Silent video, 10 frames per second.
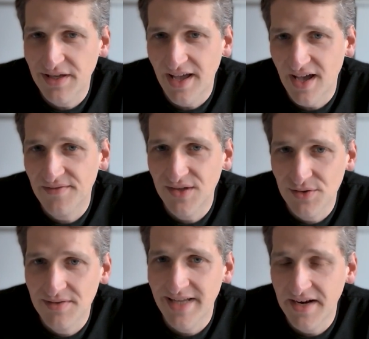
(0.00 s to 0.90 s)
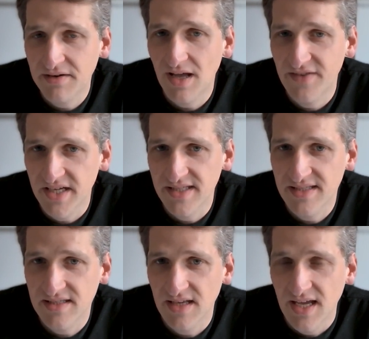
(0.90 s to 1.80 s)
have good data
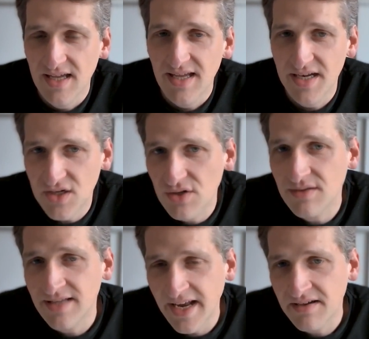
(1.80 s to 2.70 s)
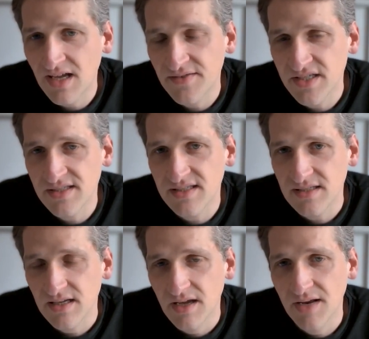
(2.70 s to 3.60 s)
governance. And good data governance,
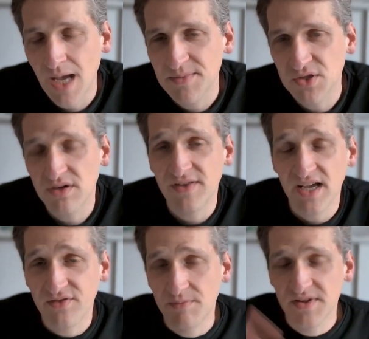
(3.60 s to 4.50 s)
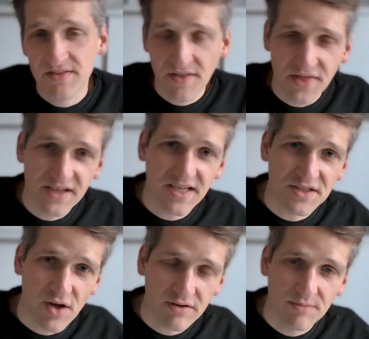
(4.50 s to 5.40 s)
it comes sort of like from the things I
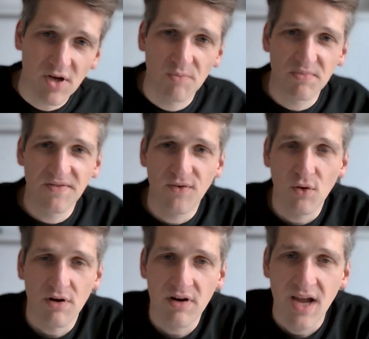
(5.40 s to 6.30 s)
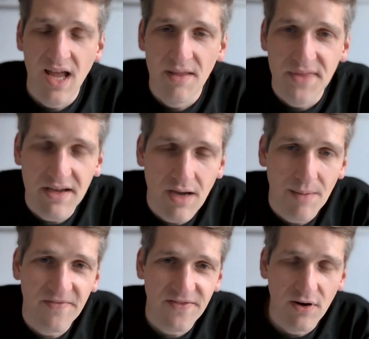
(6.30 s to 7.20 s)
talked about before. They
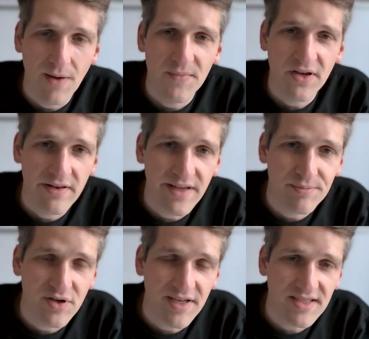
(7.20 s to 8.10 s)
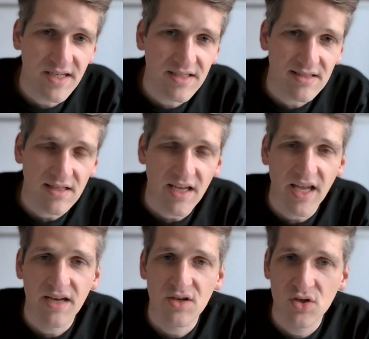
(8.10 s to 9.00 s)
come from a clear process
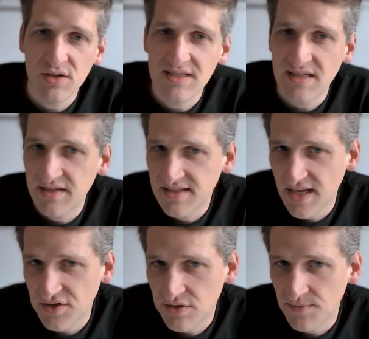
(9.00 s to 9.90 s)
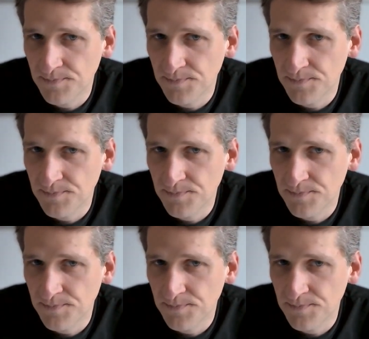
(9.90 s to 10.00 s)
and good standardization.